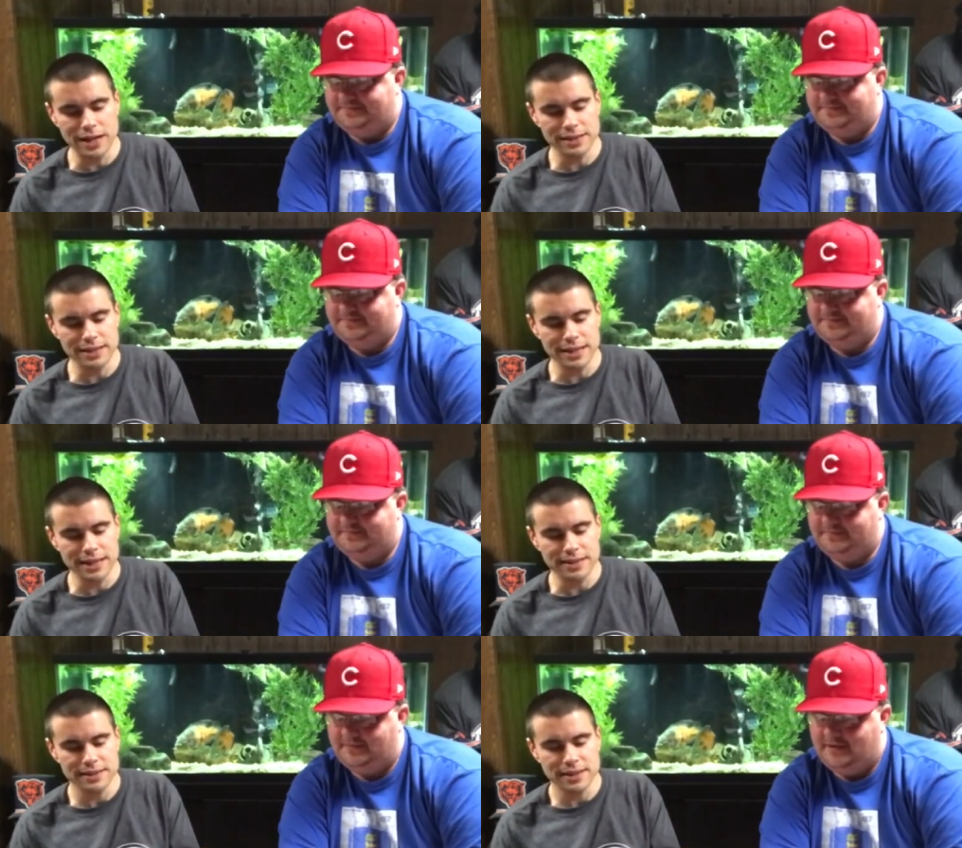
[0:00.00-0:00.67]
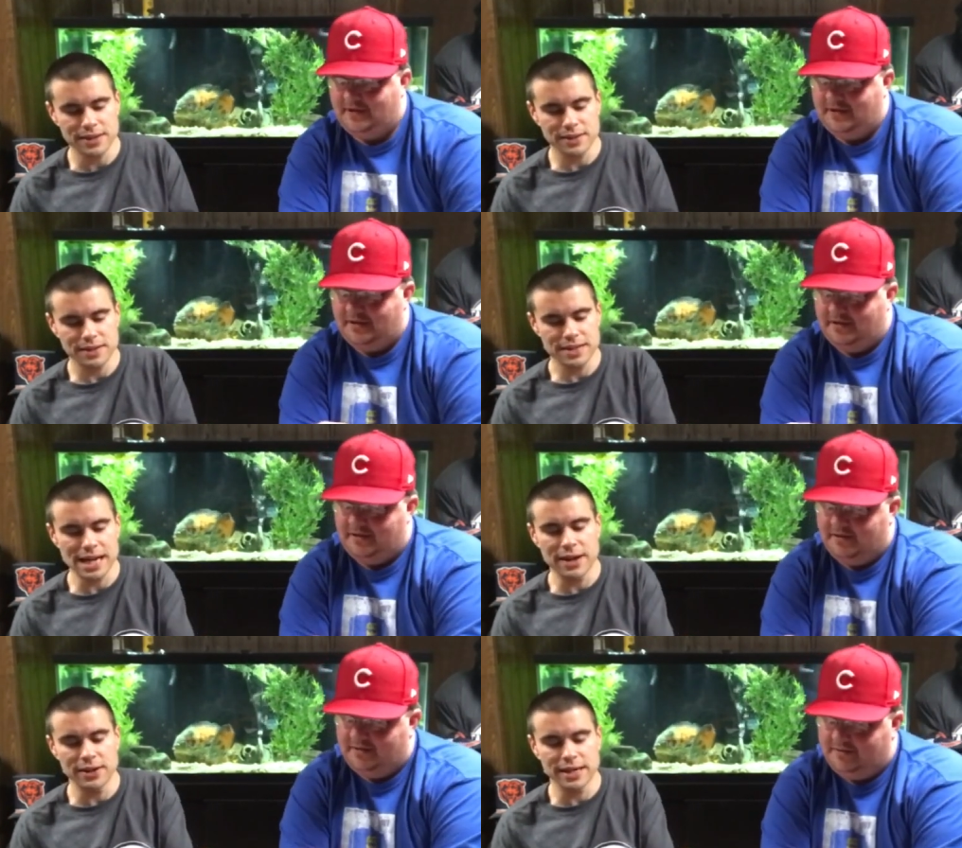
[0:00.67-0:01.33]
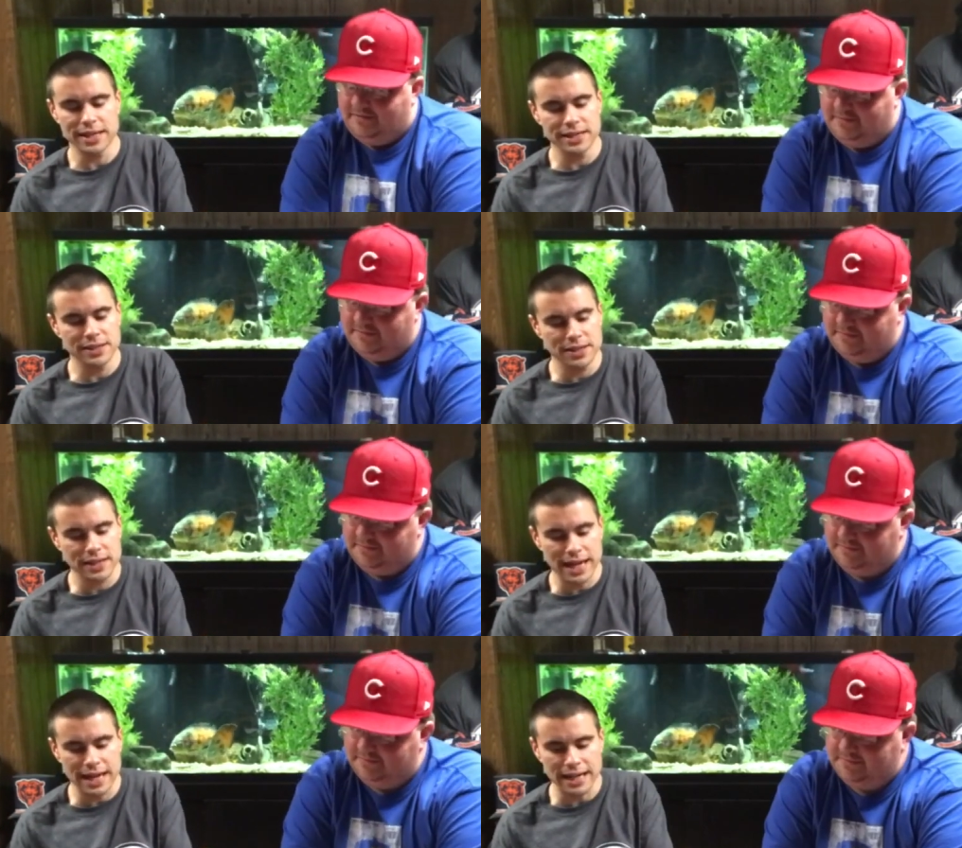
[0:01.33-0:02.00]
Speaker 1: out there. You know, Tyreek Hill, you
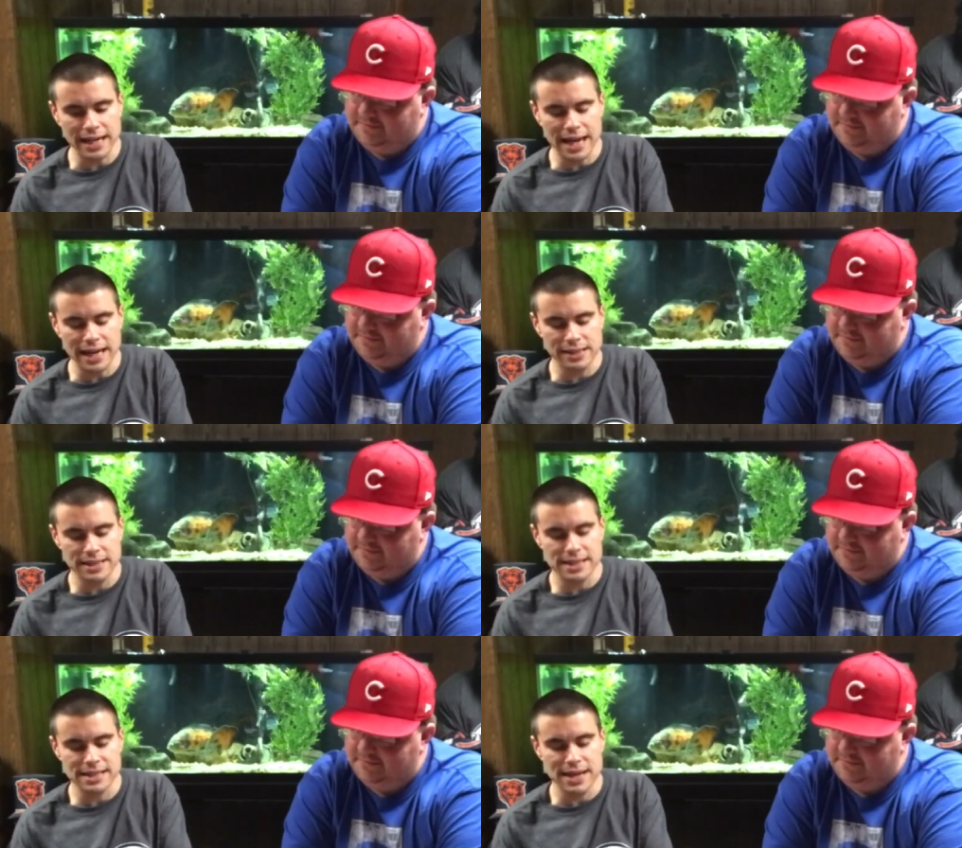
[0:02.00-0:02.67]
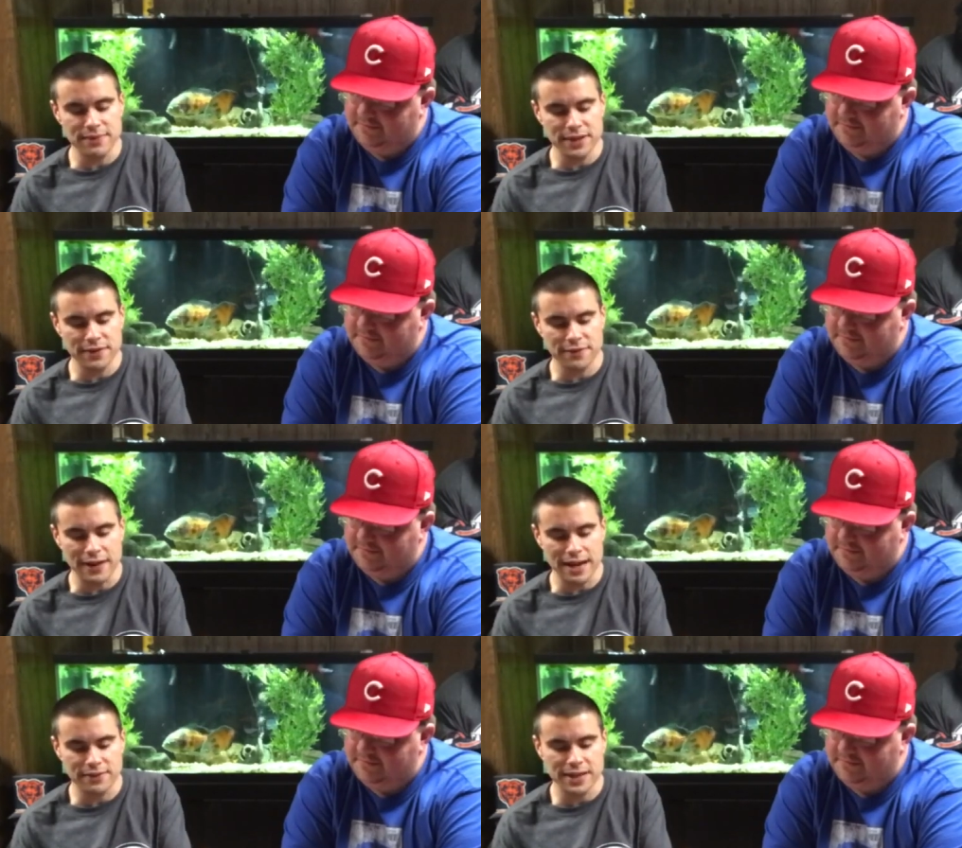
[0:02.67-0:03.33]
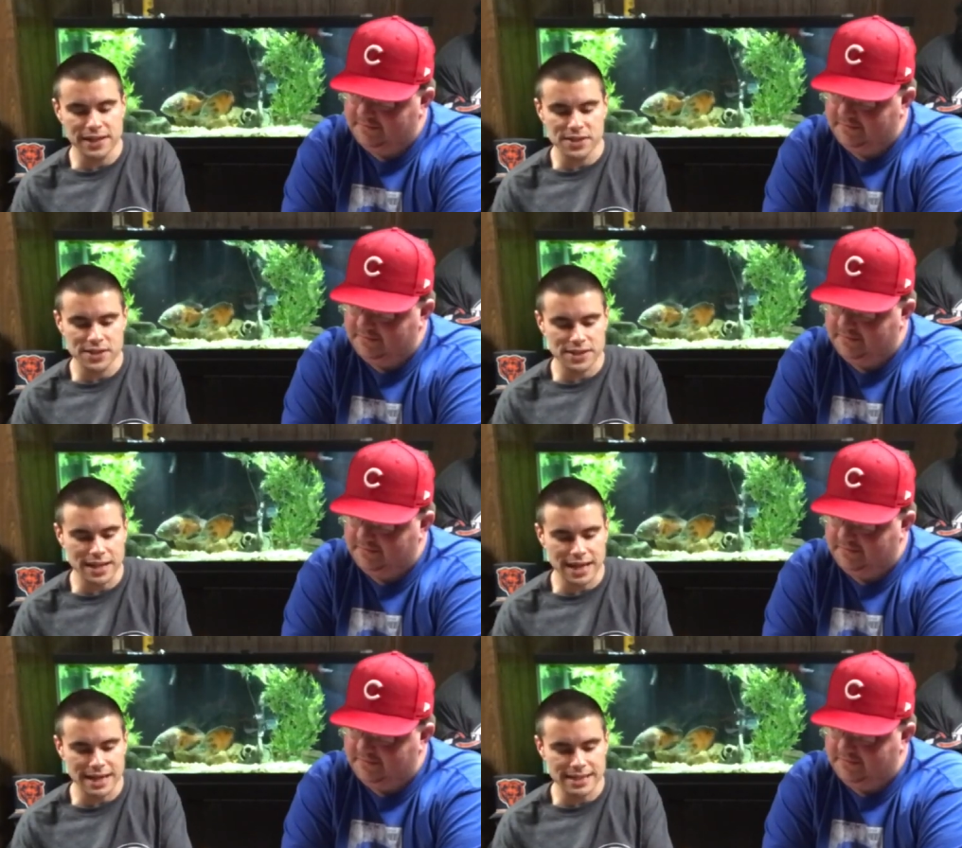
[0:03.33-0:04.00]
got a guy, 75 catches
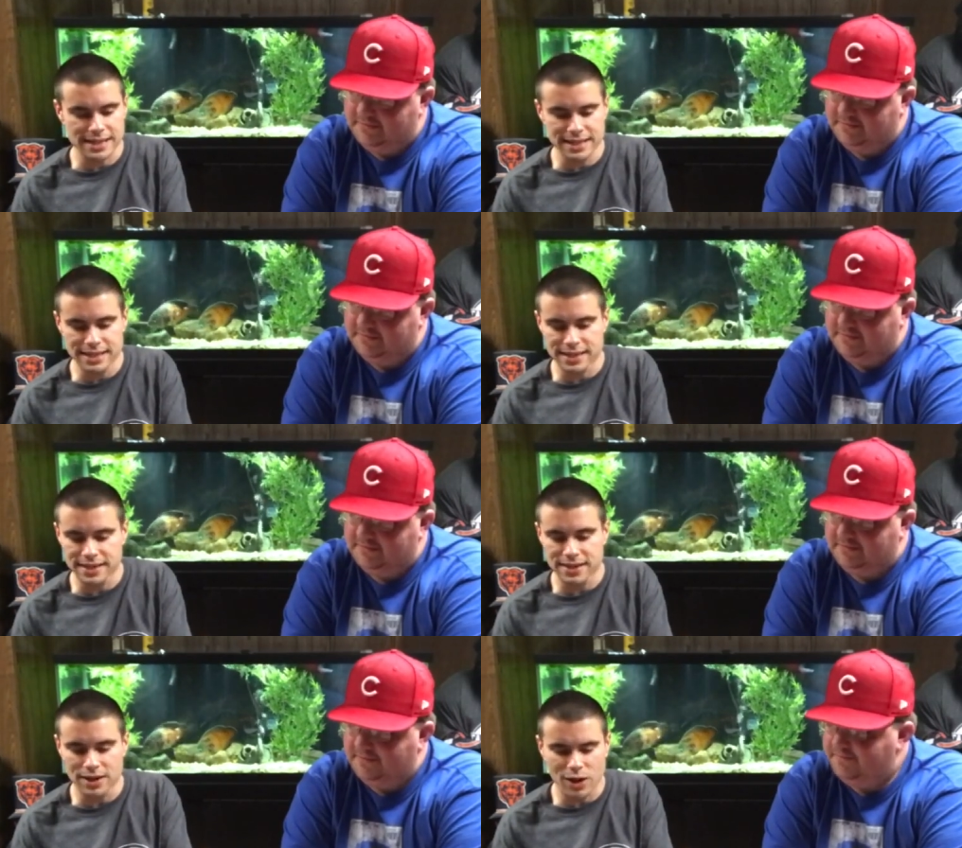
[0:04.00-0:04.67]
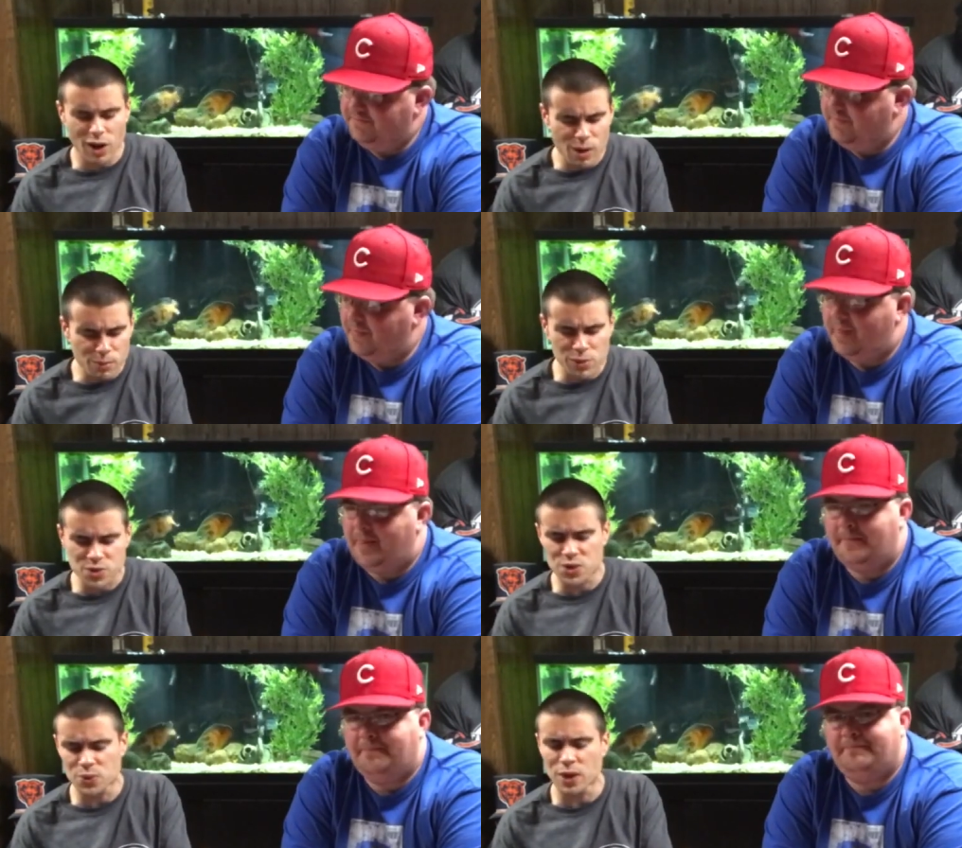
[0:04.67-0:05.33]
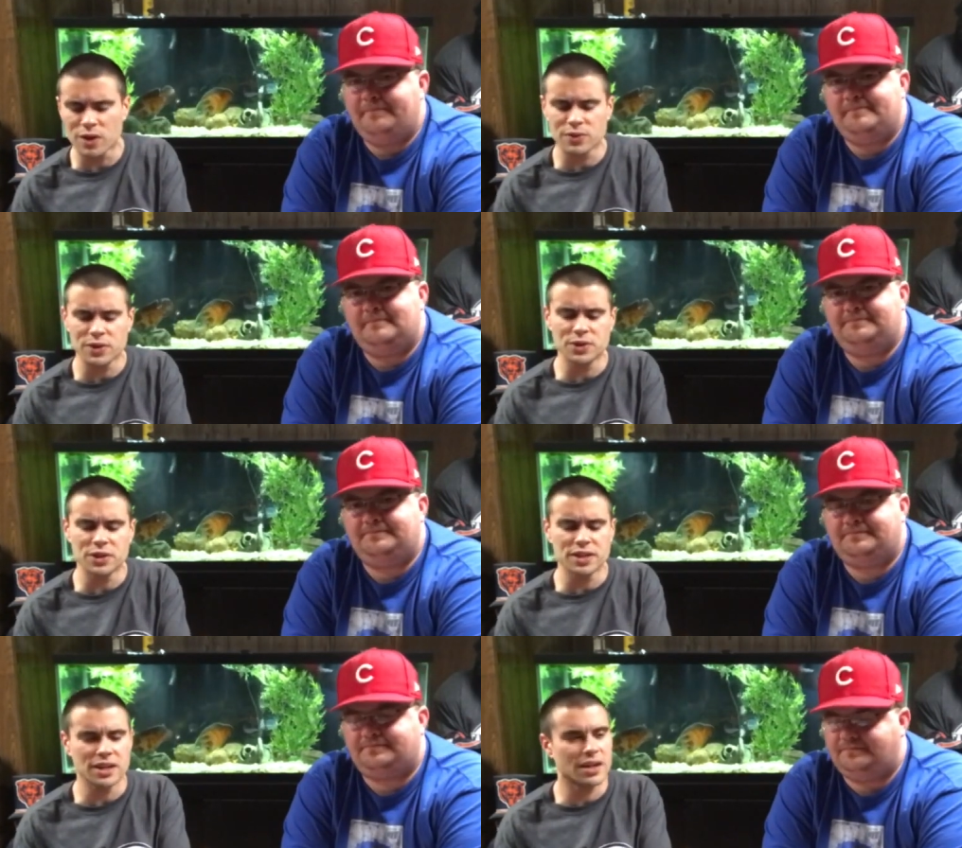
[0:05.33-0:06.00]
last season, almost
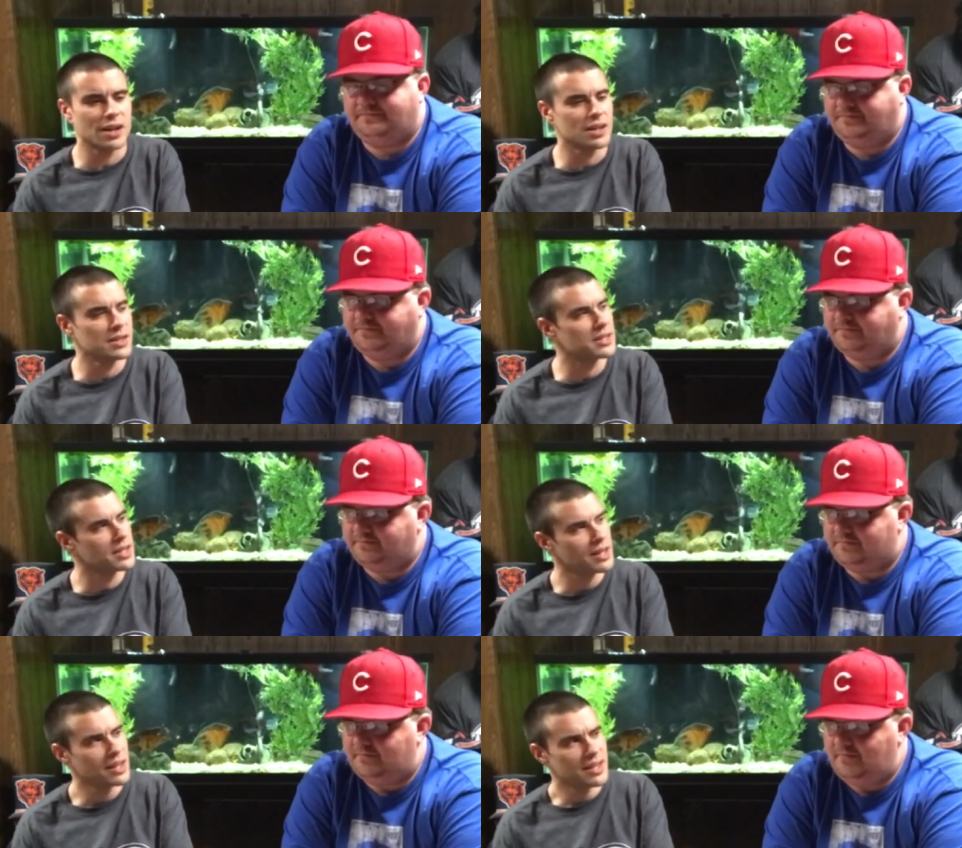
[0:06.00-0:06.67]
1,200 yards,